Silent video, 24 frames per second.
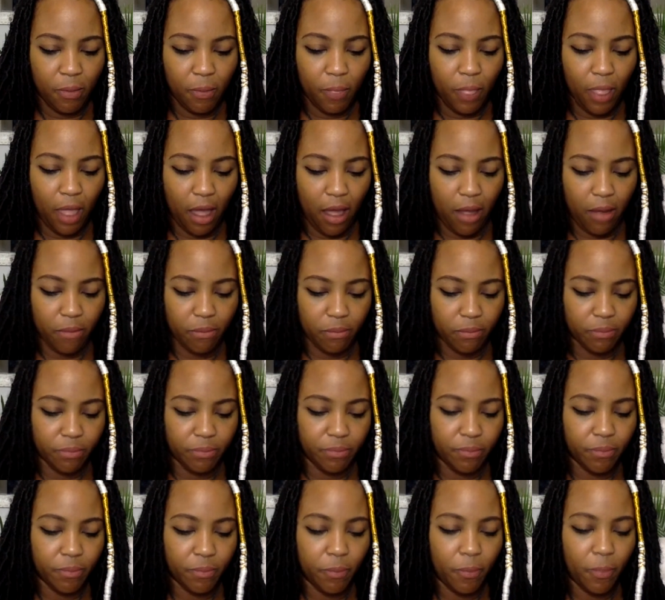I'm
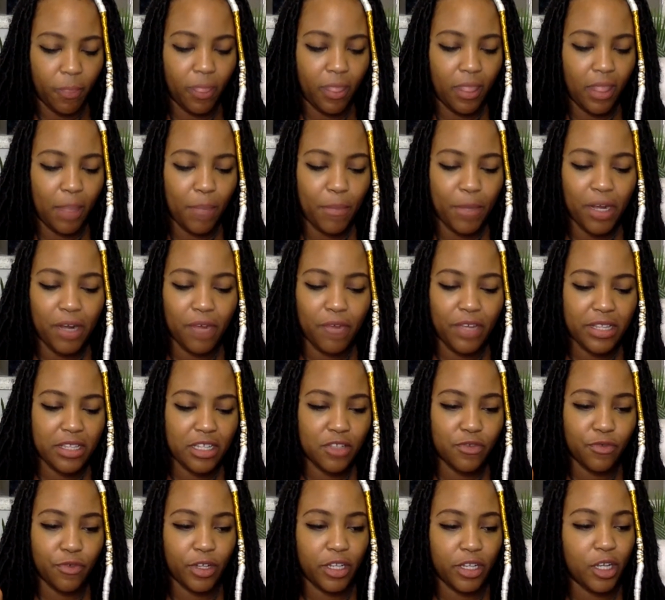going to read
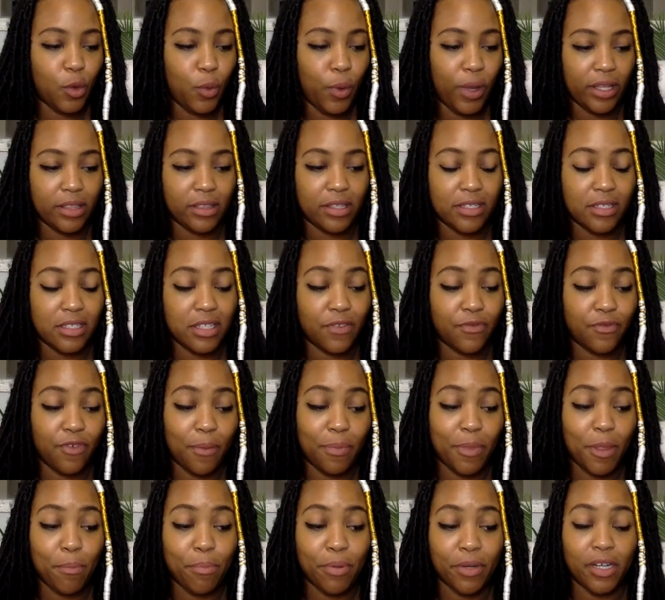this really quick. This is
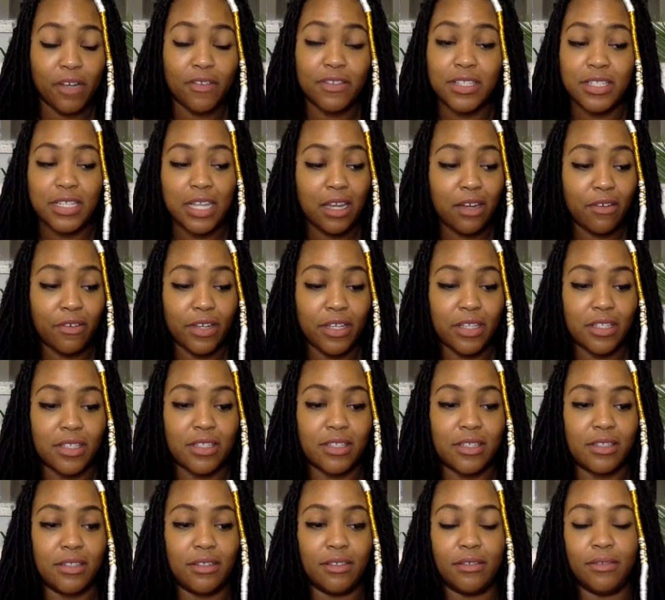from the Book of
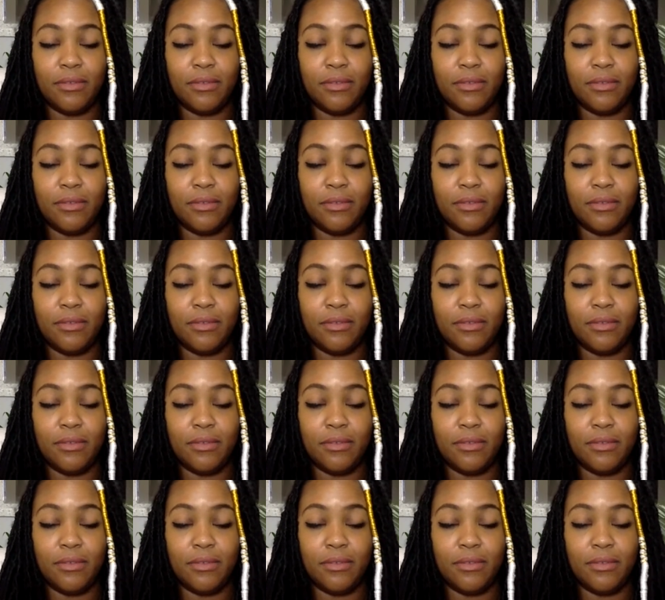Secrets.